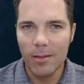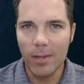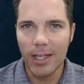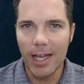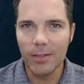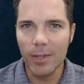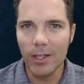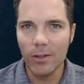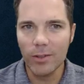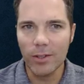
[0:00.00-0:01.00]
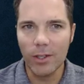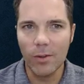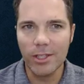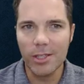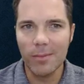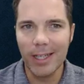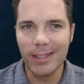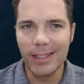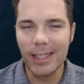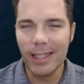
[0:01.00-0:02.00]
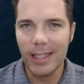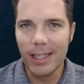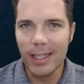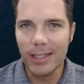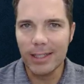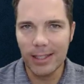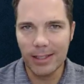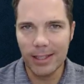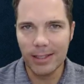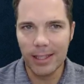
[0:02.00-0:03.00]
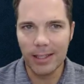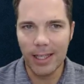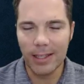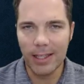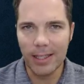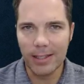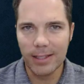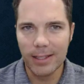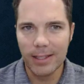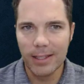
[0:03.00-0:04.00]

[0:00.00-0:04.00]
But as we go through the course, you might see sentences like this.